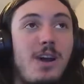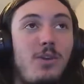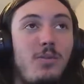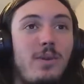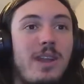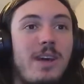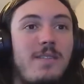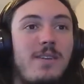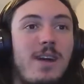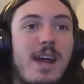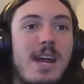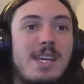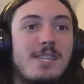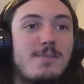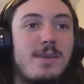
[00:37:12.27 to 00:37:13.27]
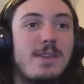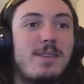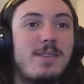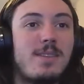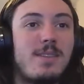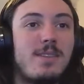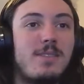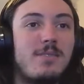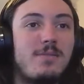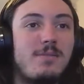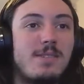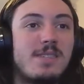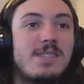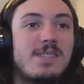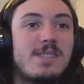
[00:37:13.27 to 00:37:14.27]
out whatever Azimuth
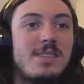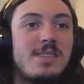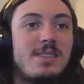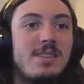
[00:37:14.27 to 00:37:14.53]
was